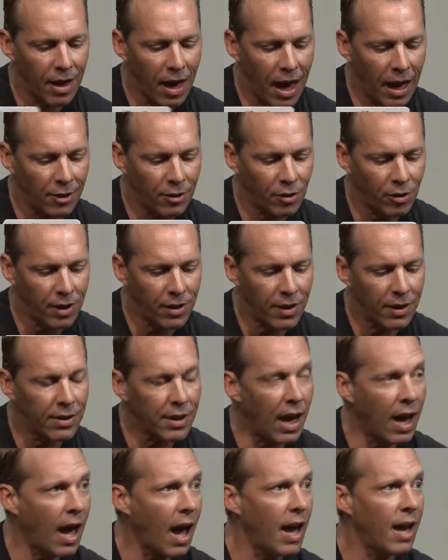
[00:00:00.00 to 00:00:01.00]
Actually, the
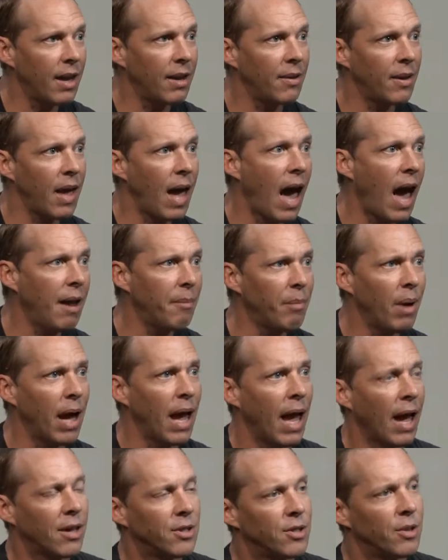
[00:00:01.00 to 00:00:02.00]
day I had my
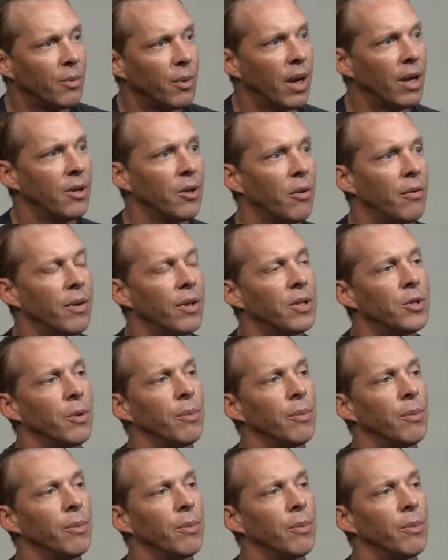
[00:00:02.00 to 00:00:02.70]
accident when I dove in the